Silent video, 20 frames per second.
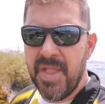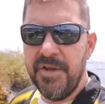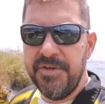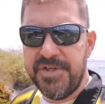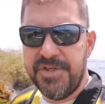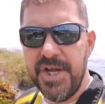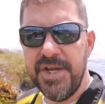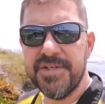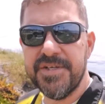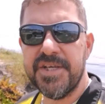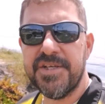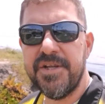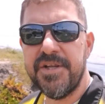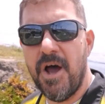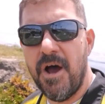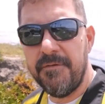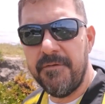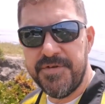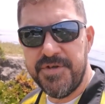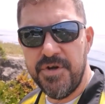Jesus
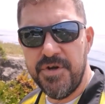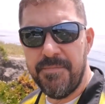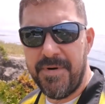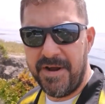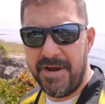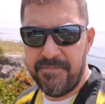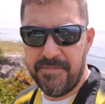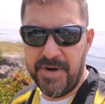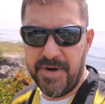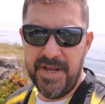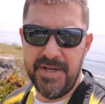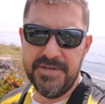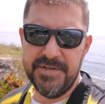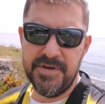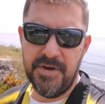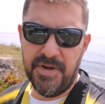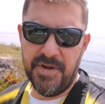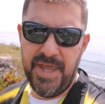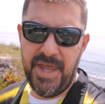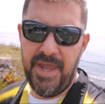loves you, my friends,
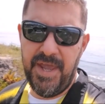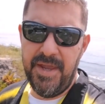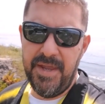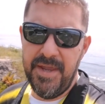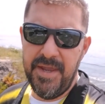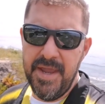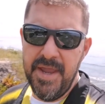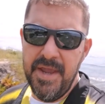okay?